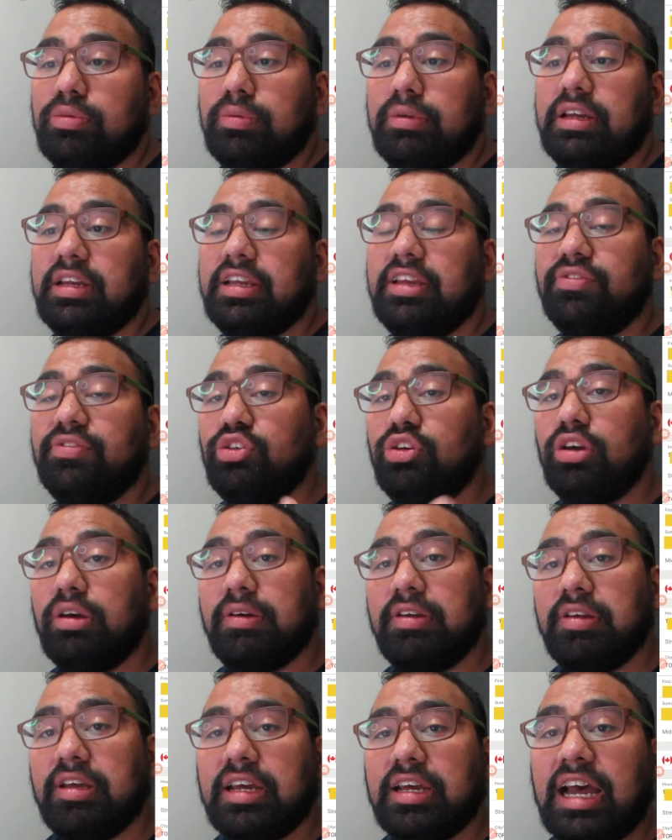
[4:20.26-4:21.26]
It gives you
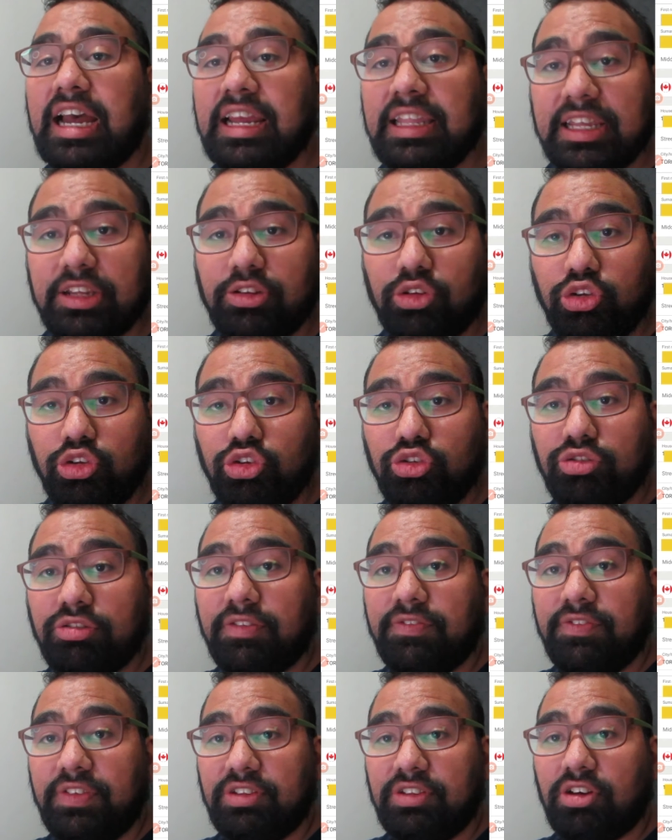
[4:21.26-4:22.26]
I like to use the
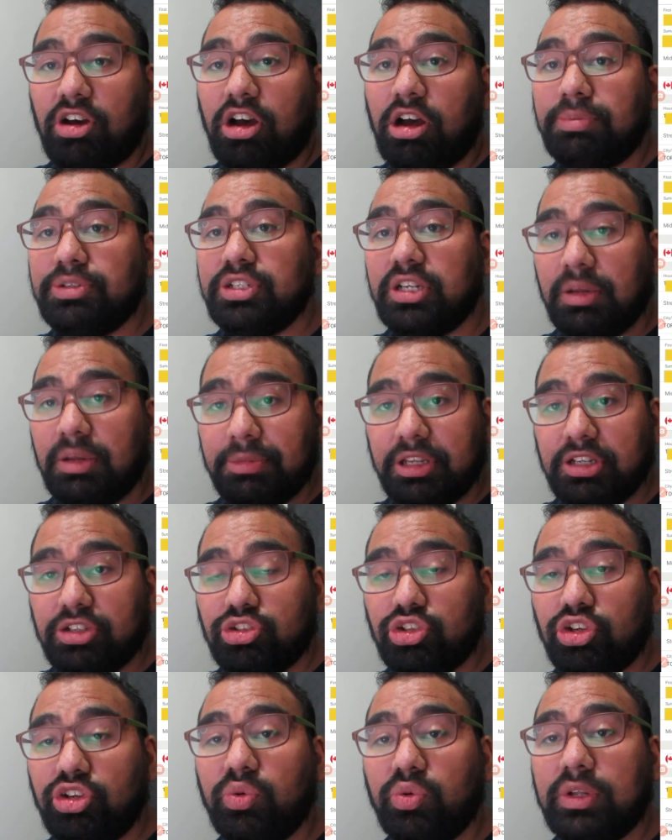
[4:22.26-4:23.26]
Visa option. I'm going to
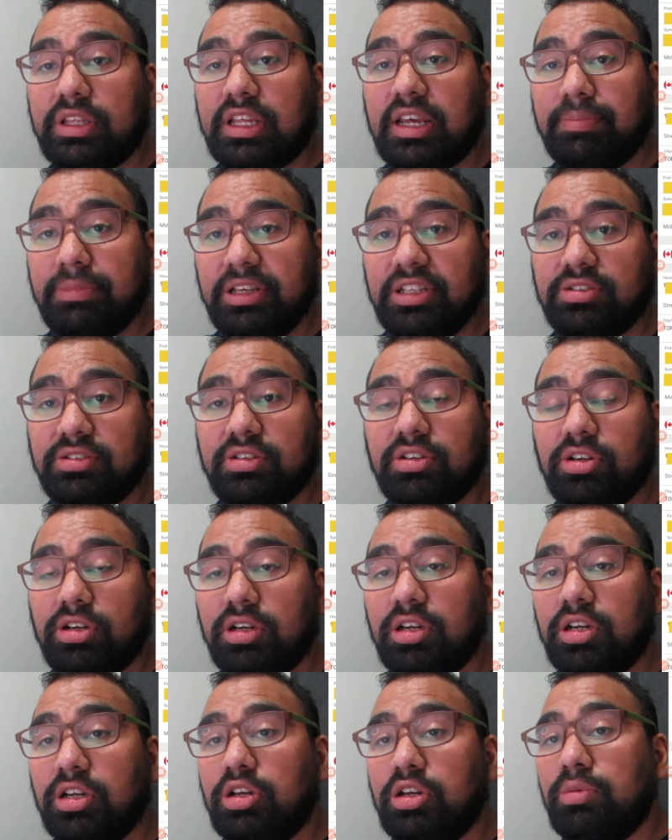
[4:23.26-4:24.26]
show you what that means.
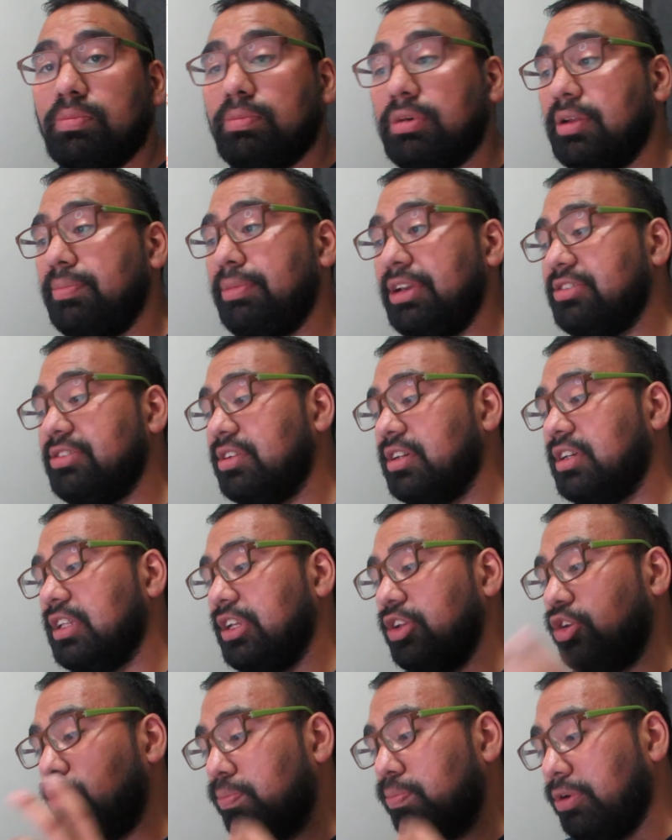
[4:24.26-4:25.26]
But basically
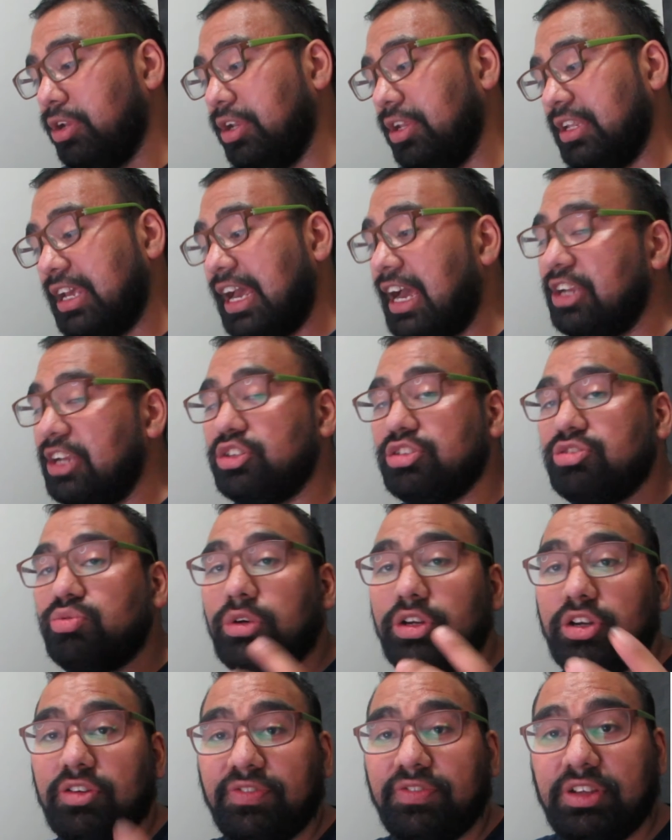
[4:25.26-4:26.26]
you put in the address
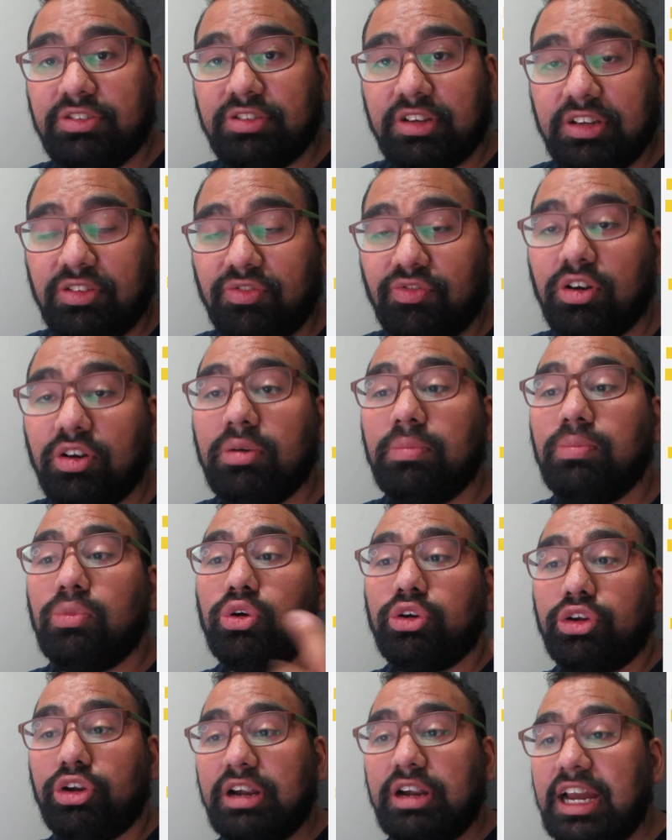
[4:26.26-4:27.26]
where your Visa is from,
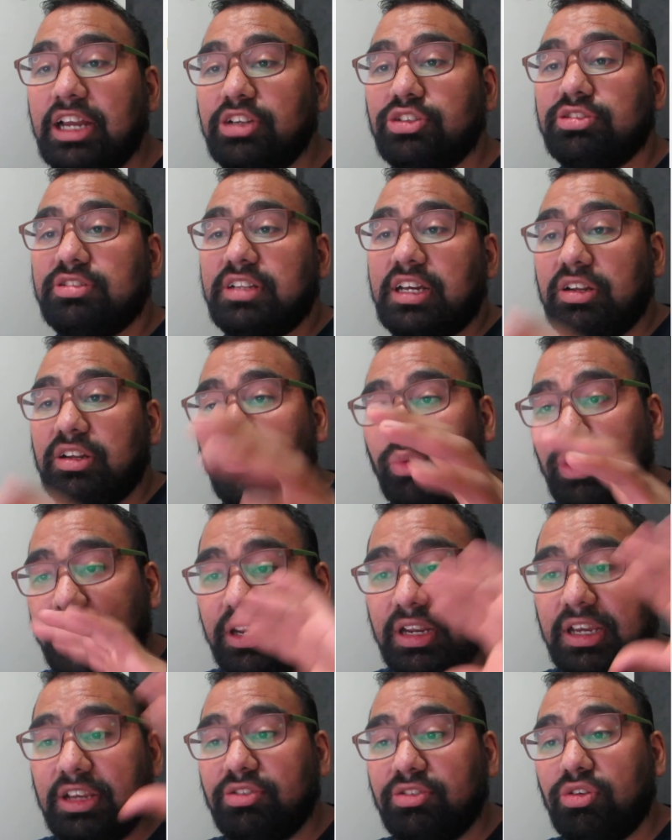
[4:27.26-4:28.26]
or your address that
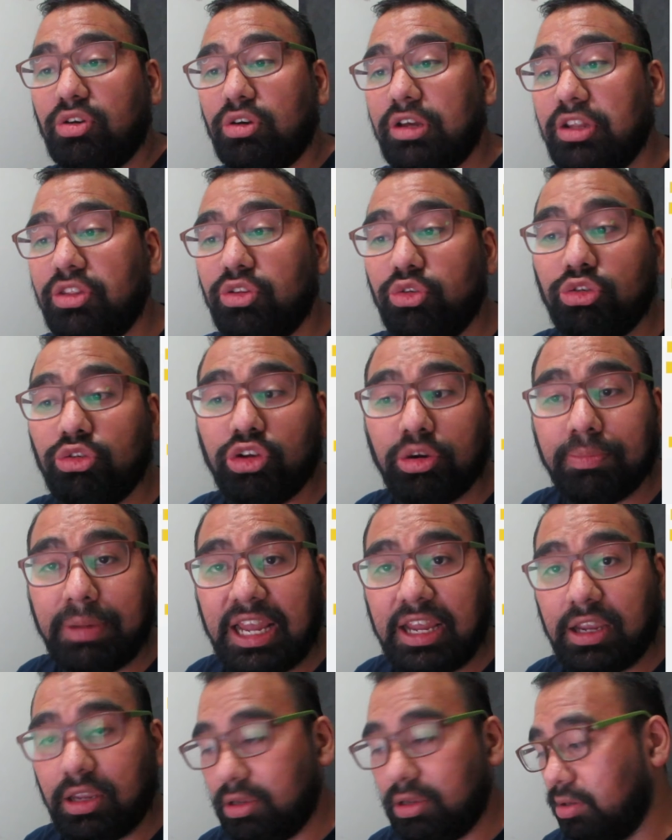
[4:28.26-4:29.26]
recognized through your
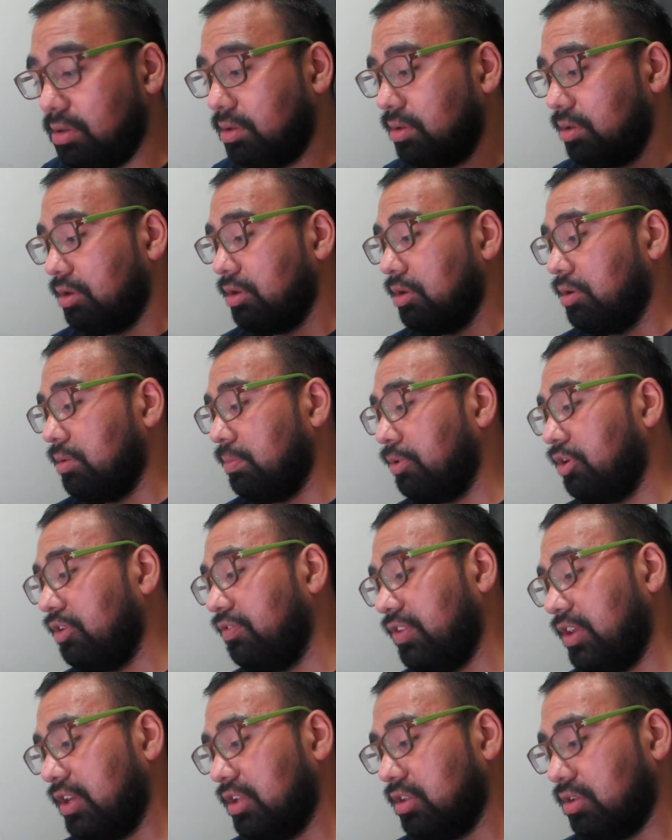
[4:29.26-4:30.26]
bank.
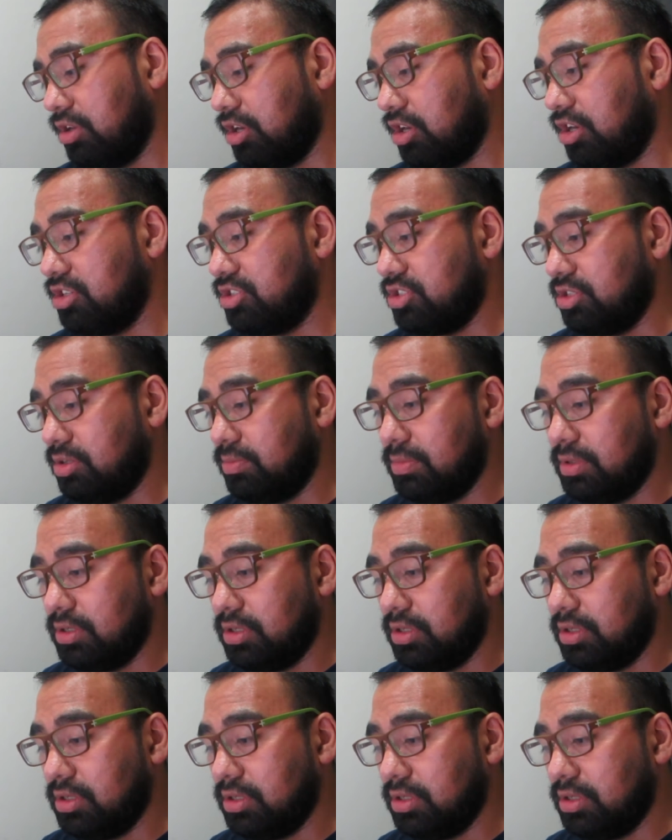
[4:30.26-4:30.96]
Perfect. Awesome.